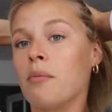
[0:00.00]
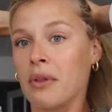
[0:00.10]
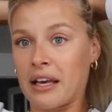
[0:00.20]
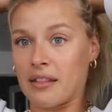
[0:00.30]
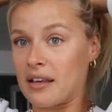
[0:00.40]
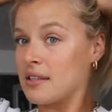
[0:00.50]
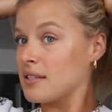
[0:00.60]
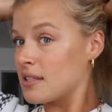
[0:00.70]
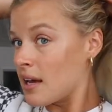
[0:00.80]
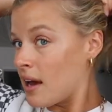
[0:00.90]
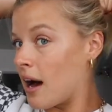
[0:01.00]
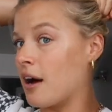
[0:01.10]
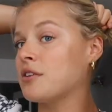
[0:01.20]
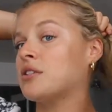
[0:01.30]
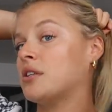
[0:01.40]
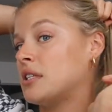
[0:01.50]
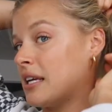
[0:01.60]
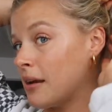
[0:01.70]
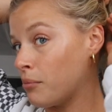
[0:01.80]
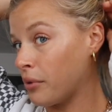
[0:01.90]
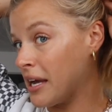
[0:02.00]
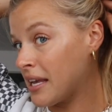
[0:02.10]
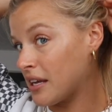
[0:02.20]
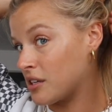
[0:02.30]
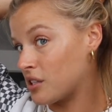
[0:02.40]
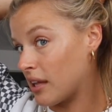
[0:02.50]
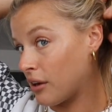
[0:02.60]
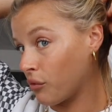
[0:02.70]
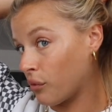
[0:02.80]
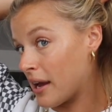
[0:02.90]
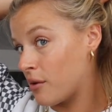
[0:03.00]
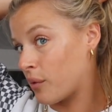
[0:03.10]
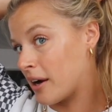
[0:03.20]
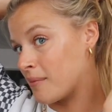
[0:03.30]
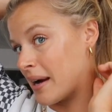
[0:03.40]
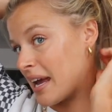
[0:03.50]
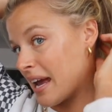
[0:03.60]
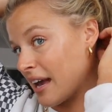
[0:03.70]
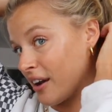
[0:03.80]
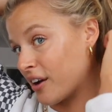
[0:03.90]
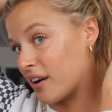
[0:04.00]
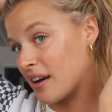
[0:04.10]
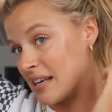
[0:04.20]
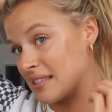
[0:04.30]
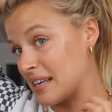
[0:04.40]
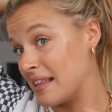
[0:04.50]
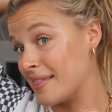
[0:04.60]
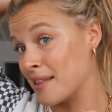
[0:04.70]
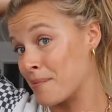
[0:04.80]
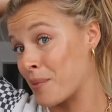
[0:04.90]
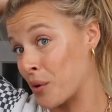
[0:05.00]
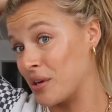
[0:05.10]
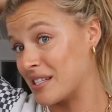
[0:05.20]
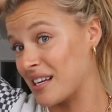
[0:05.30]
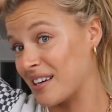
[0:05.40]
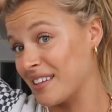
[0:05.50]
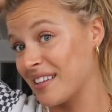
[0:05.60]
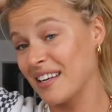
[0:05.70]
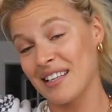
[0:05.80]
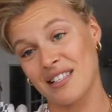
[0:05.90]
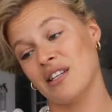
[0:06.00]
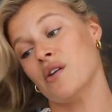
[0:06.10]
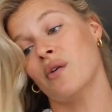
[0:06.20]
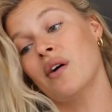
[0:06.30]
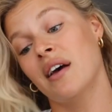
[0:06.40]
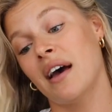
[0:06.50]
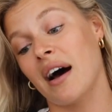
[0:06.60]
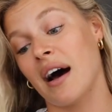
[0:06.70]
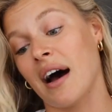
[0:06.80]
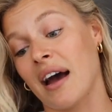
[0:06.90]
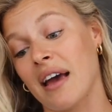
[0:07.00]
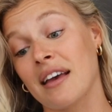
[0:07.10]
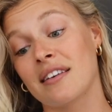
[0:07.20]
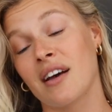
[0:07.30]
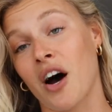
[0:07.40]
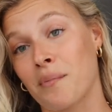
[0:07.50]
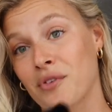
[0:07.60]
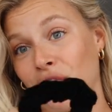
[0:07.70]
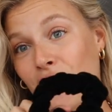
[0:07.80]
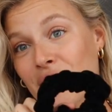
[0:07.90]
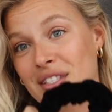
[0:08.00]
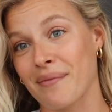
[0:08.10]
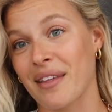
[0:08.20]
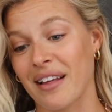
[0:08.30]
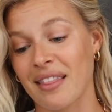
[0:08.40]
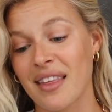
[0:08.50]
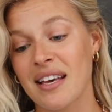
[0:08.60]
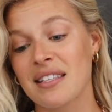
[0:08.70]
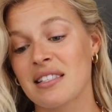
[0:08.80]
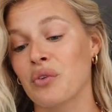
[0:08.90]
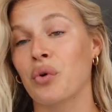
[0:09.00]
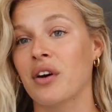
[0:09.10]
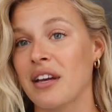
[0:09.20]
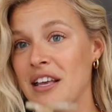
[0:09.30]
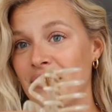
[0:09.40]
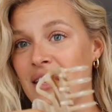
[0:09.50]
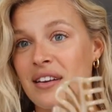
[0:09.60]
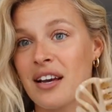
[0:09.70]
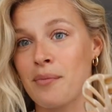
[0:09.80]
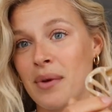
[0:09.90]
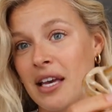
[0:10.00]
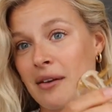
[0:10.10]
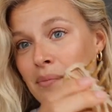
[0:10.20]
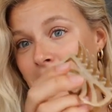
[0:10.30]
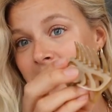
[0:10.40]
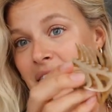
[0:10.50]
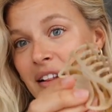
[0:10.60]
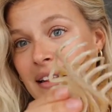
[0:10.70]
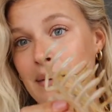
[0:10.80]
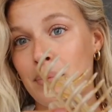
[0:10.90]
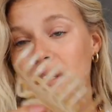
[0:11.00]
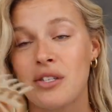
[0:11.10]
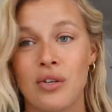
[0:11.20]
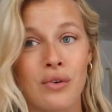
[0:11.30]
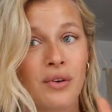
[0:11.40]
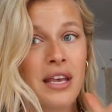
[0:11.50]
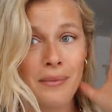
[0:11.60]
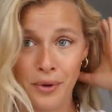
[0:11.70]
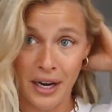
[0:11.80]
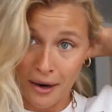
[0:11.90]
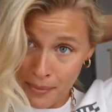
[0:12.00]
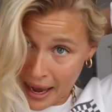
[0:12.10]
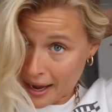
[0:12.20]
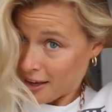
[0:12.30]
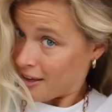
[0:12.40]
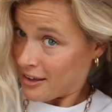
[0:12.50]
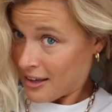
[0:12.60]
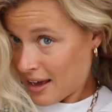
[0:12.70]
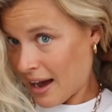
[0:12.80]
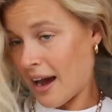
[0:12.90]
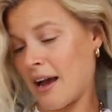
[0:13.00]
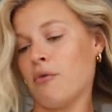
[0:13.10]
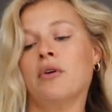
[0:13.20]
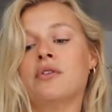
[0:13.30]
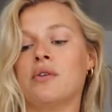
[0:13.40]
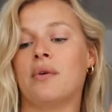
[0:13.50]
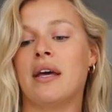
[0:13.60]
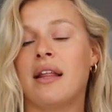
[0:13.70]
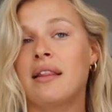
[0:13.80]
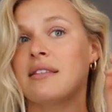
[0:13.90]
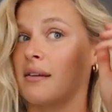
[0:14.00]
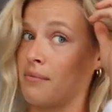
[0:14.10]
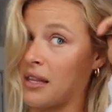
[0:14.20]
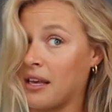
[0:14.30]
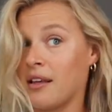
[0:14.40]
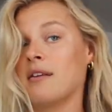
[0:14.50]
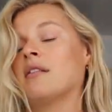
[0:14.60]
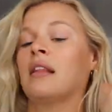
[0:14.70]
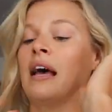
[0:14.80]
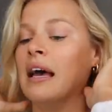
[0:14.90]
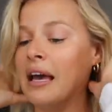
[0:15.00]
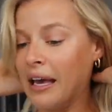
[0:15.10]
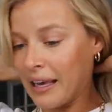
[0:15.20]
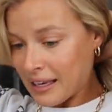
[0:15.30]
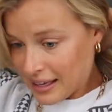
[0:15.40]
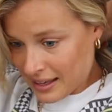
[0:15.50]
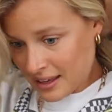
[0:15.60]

up like this, I'll start to get breakage like right where my hair is in the ponytail. So I opt for something like this, or even a big banana clip to keep your hair back. I will do it something like